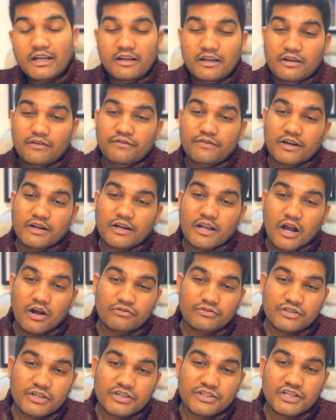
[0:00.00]
in different
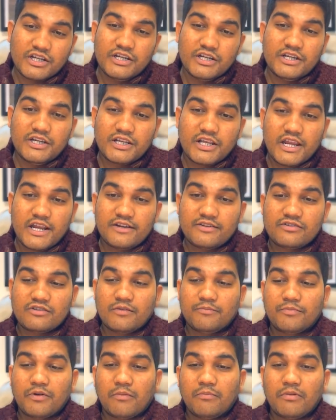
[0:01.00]
houses indicates
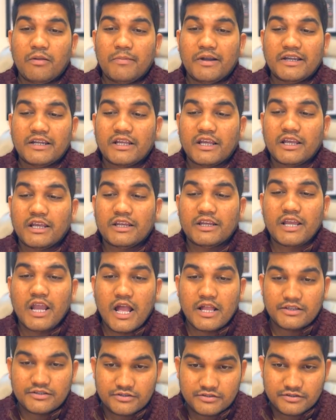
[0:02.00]
the problematic
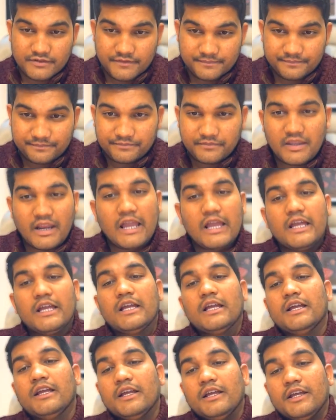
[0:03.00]
areas.
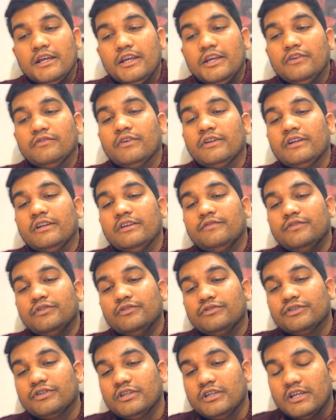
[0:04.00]
Even if
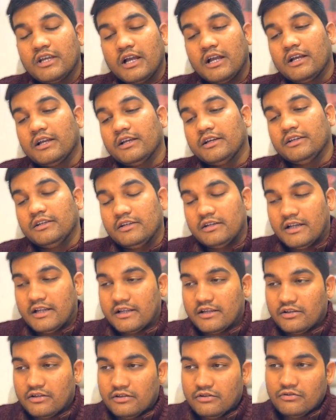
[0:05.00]
you see a,
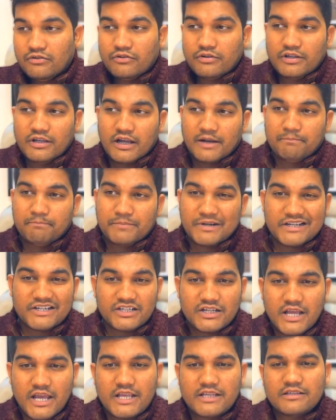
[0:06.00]
like, you know, a
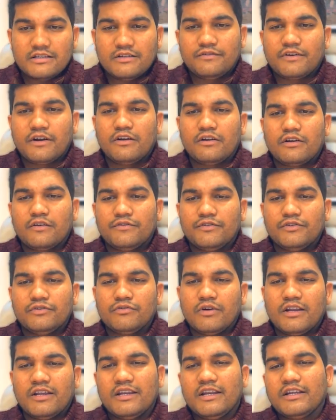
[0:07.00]
Prashna is in front of
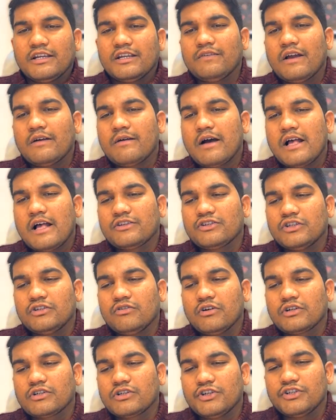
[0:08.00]
you, a native have asked
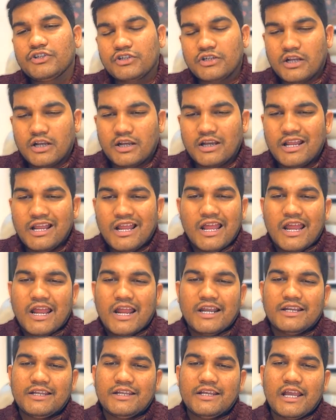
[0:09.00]
your question
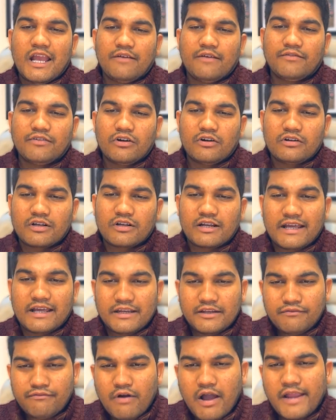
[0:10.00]
and he have not
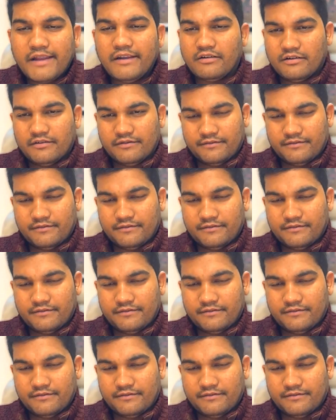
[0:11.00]
clarified.